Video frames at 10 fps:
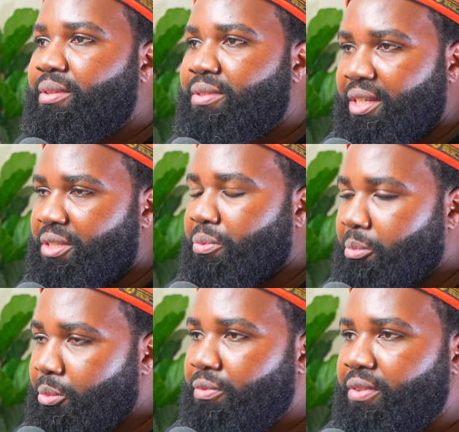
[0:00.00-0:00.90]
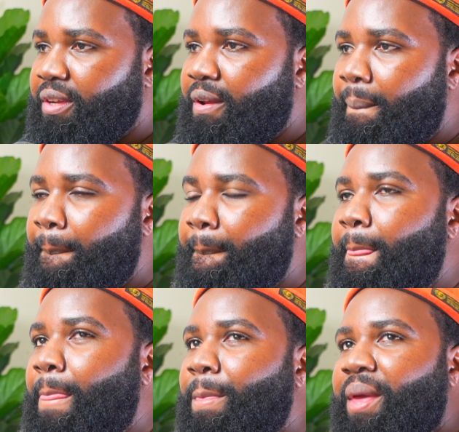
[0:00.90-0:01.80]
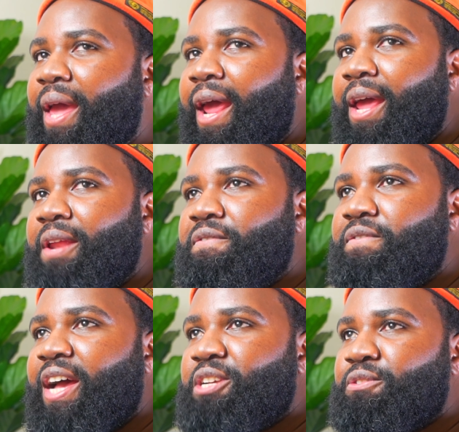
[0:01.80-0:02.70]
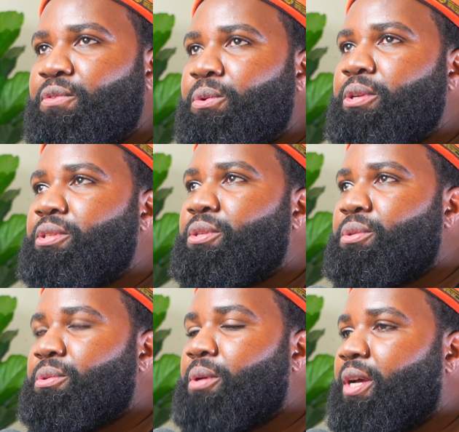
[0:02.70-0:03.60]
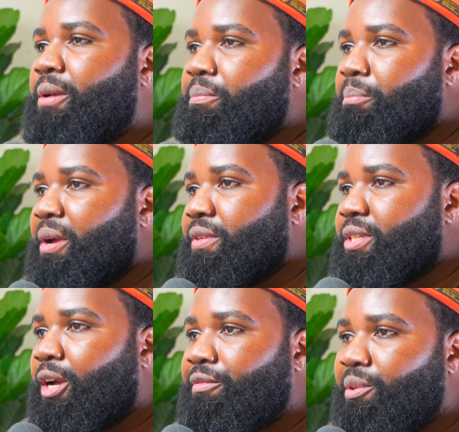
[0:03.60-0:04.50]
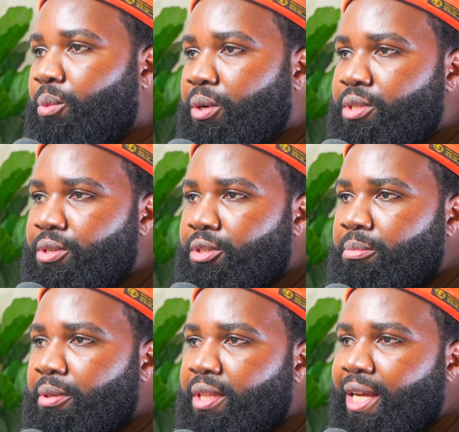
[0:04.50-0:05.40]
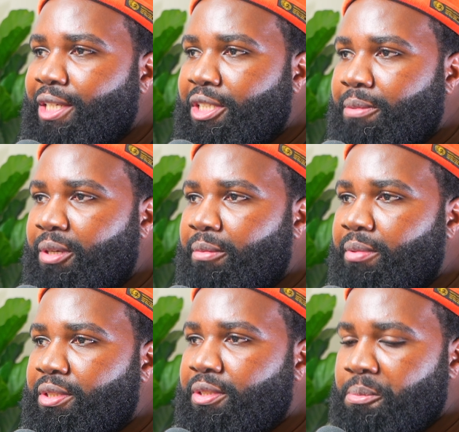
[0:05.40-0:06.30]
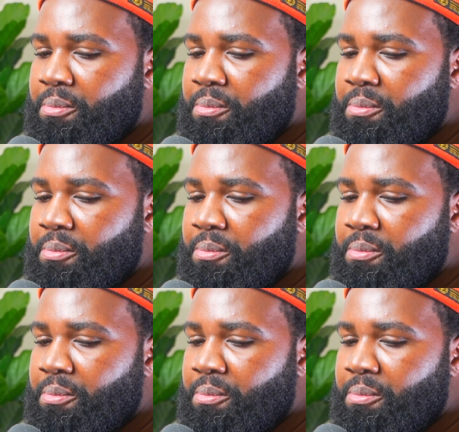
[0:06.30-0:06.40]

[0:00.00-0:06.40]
So I just removed it. And fast forward to uh, my photography word search book that I just published.